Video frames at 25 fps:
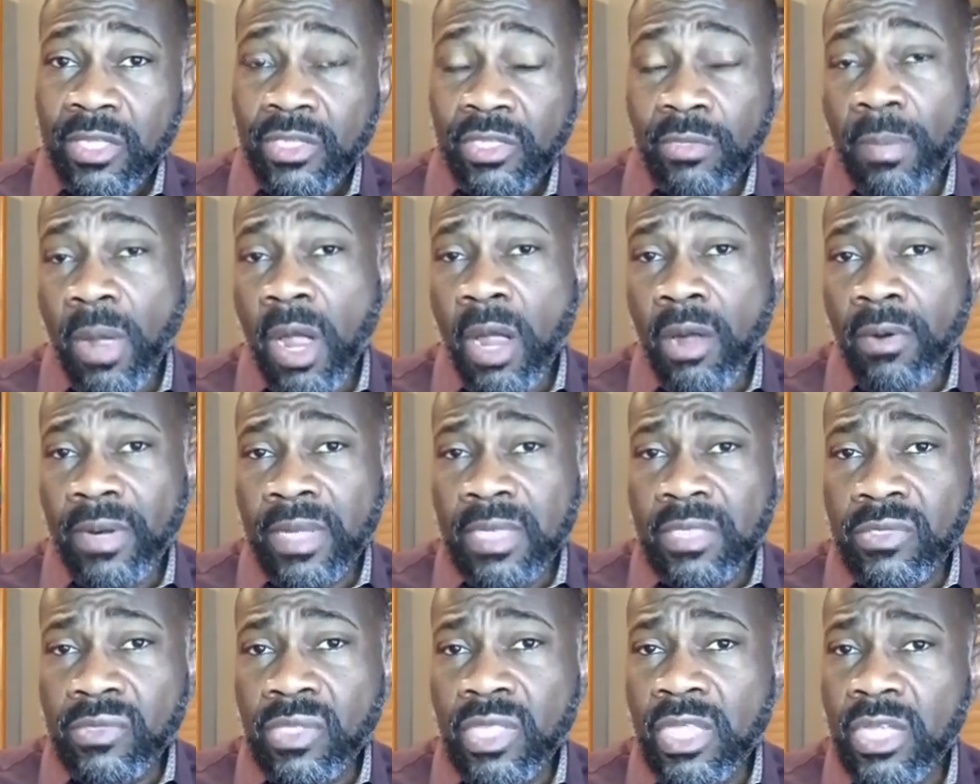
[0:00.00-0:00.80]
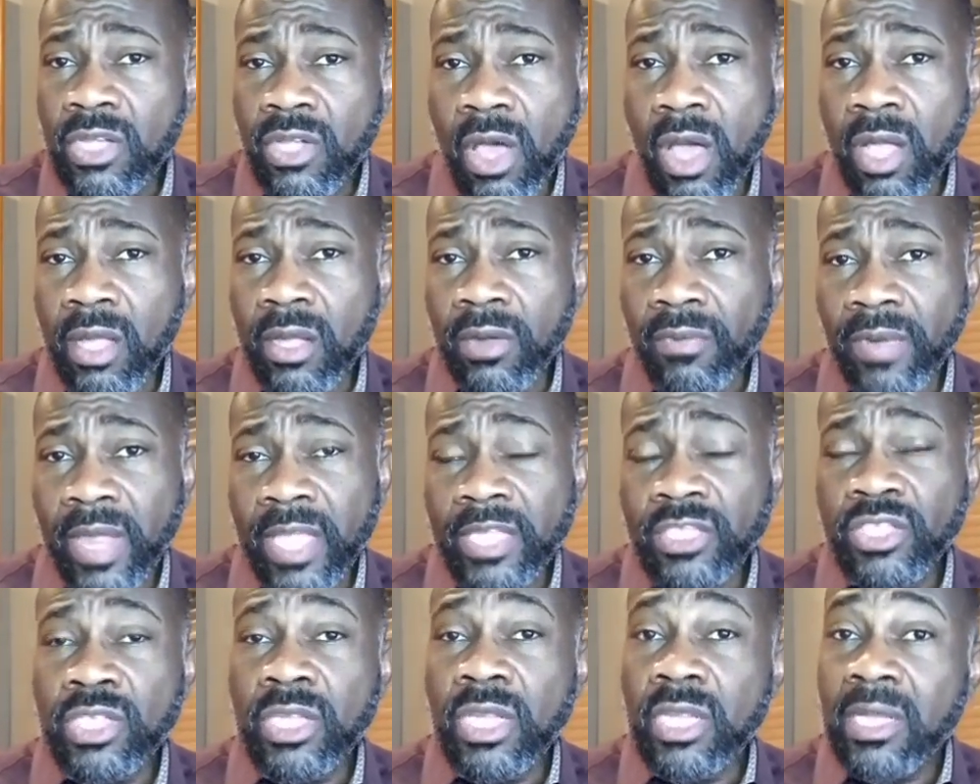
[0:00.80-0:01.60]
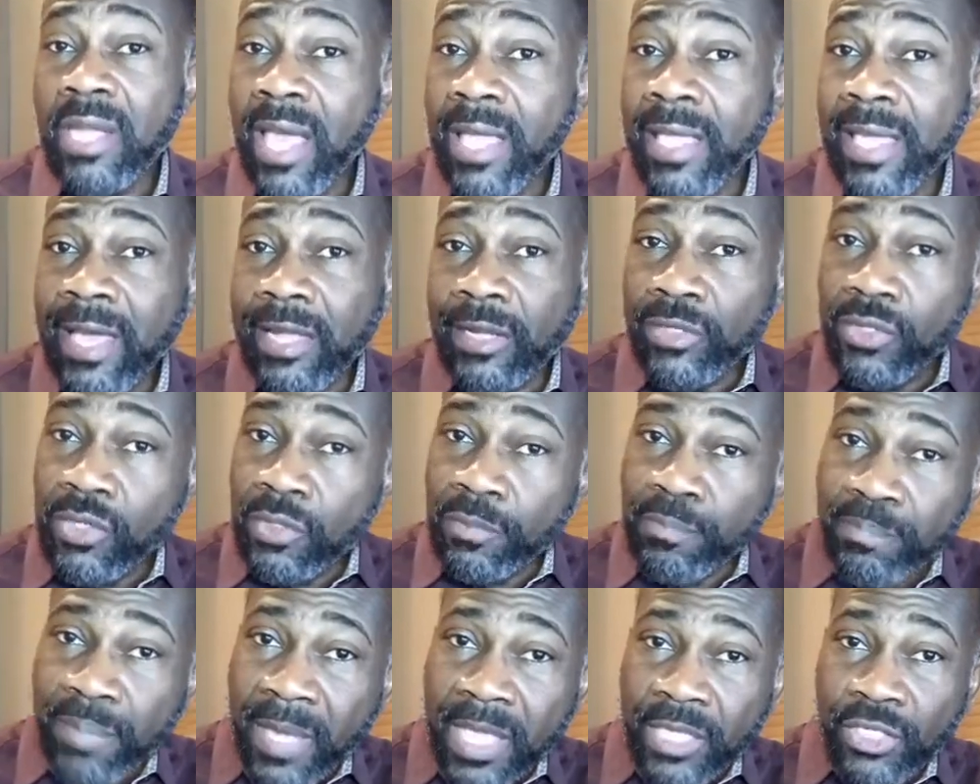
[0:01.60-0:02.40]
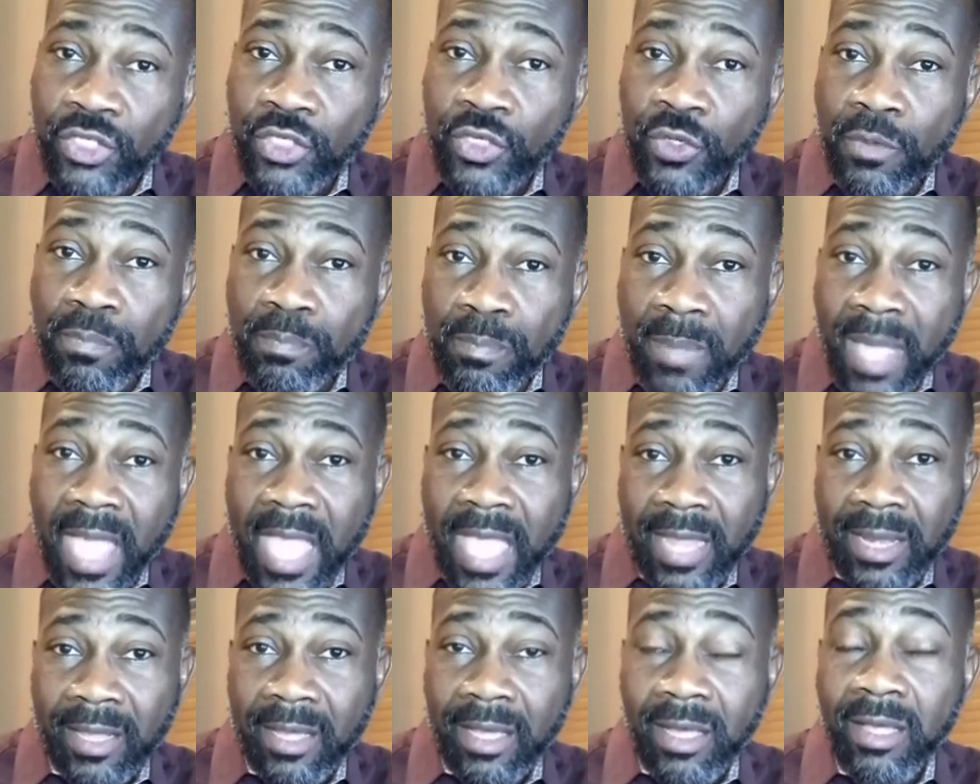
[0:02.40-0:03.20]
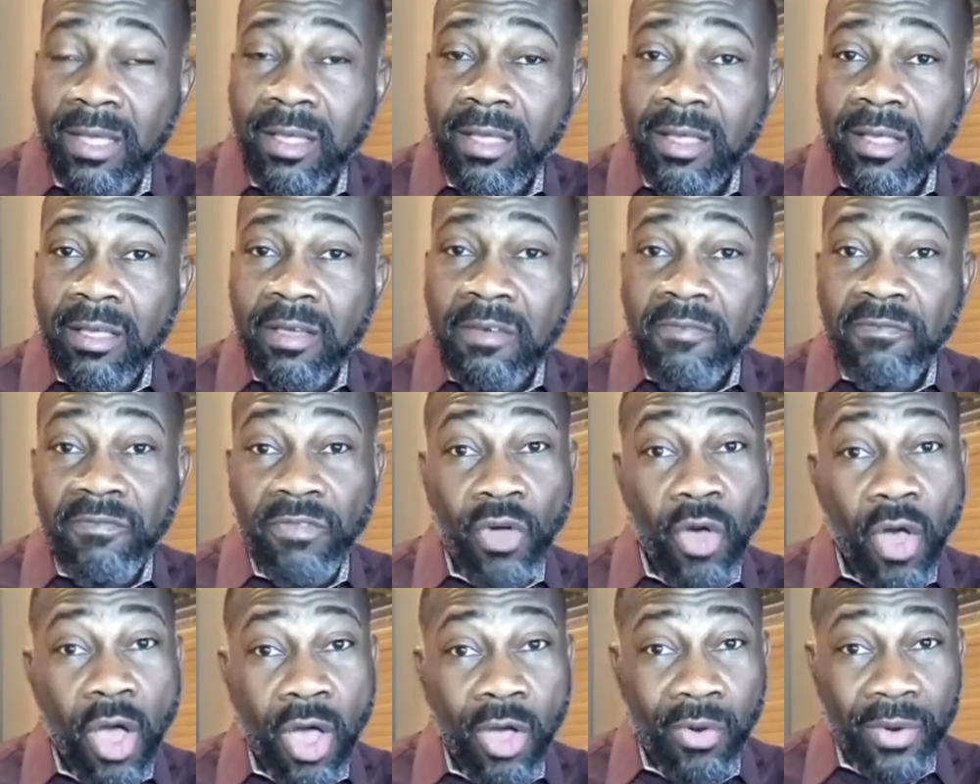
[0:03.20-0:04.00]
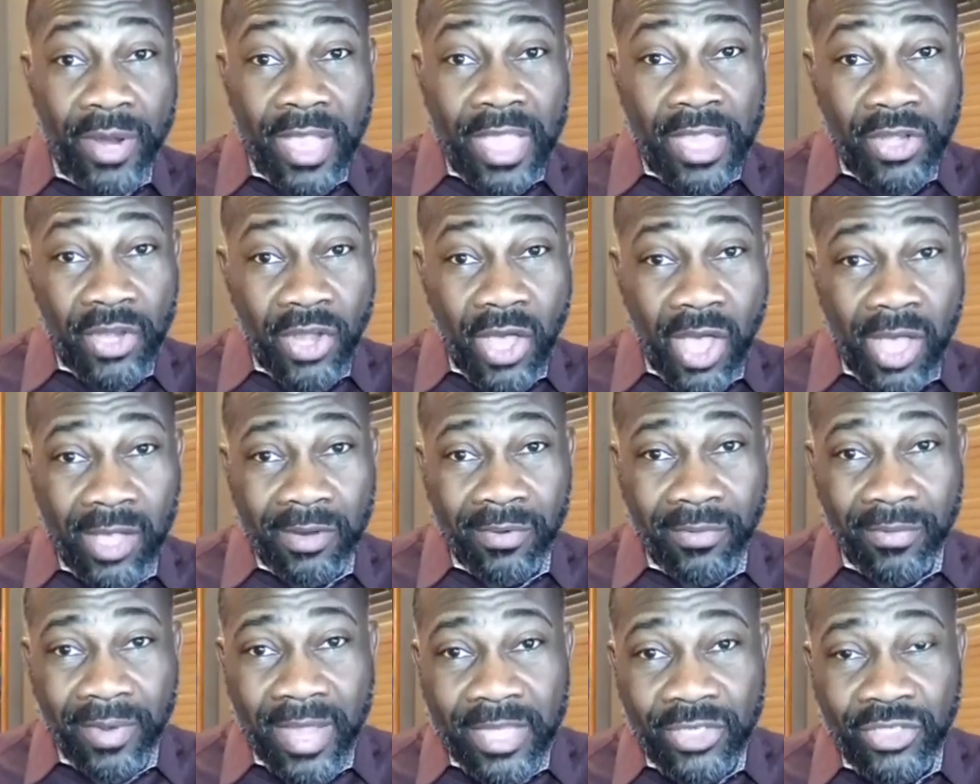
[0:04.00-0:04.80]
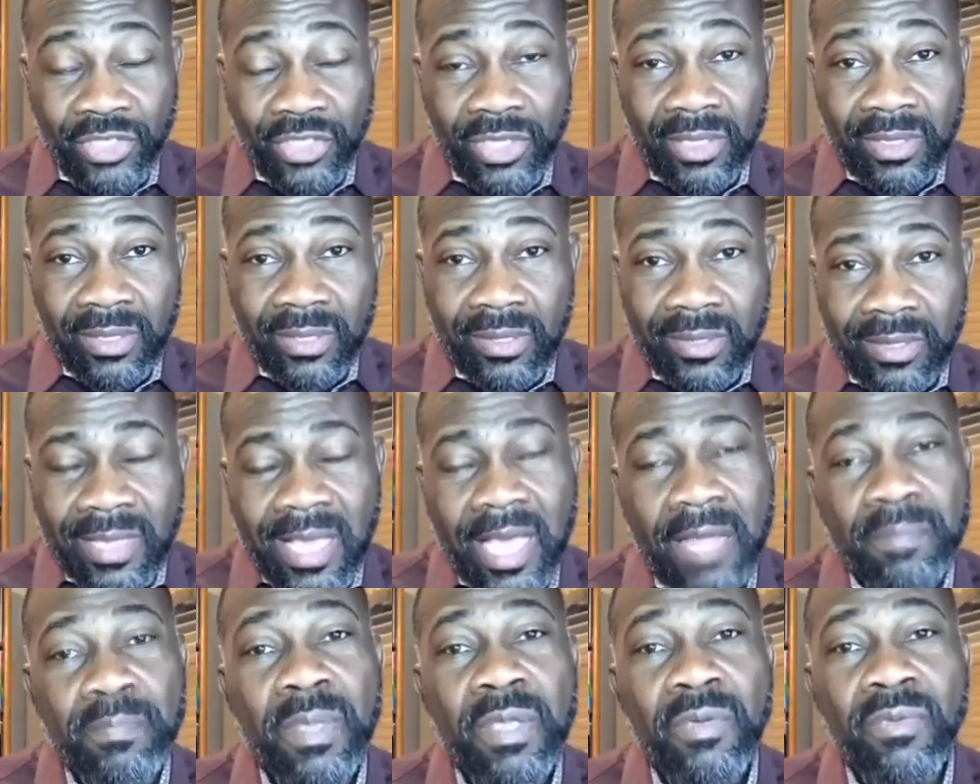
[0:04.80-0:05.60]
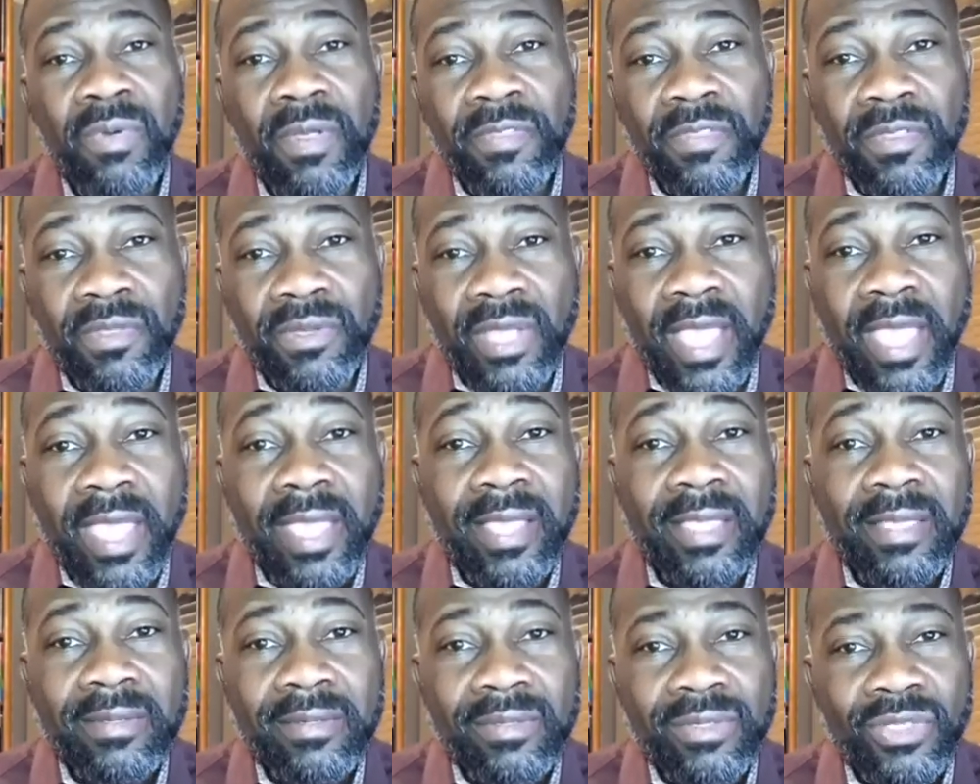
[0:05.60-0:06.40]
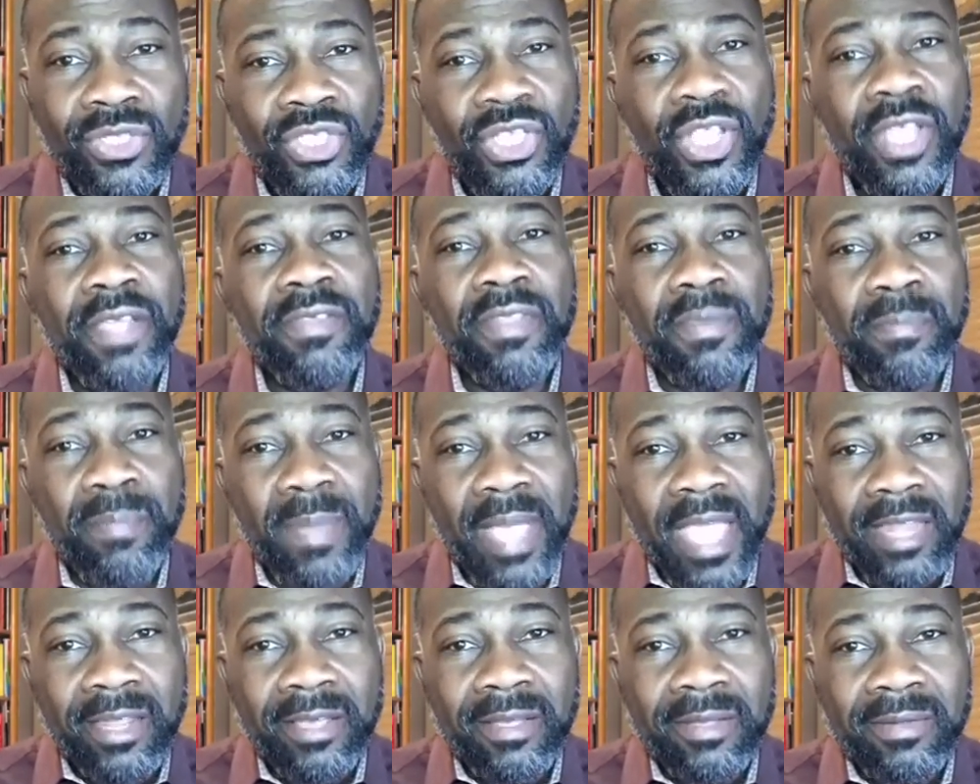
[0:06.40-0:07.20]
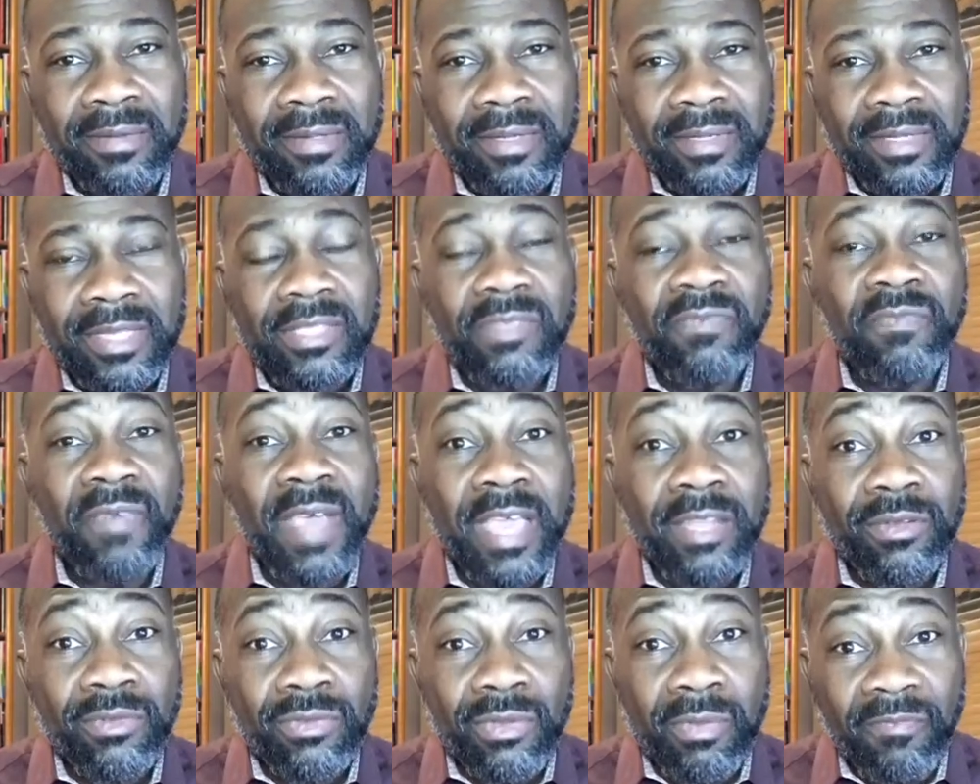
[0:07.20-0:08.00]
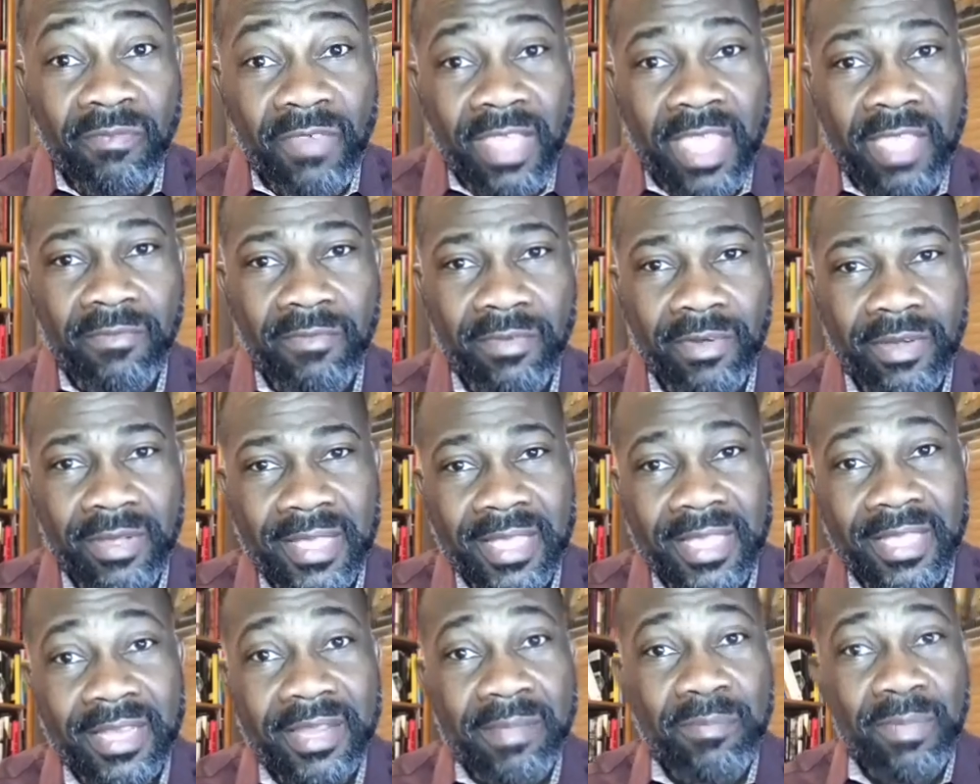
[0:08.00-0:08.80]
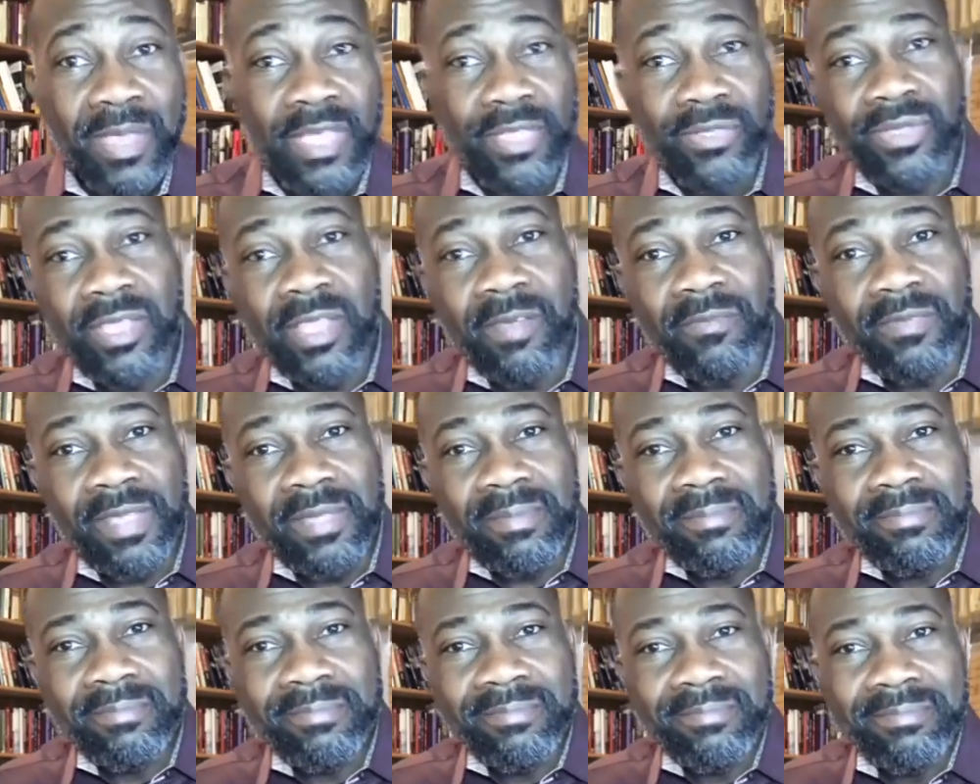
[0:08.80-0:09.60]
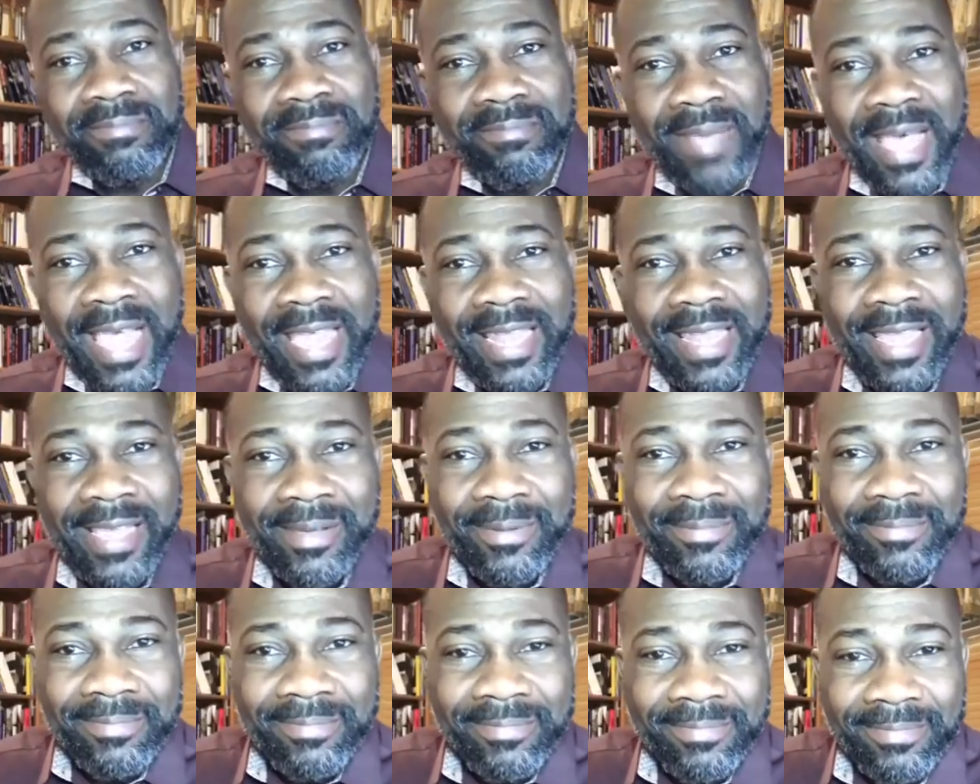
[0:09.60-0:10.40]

Tomorrow is the inauguration, and I got a special manna for our inauguration. God be with you today. Share the manna. Let's find some favor in the midst of it. Bye now.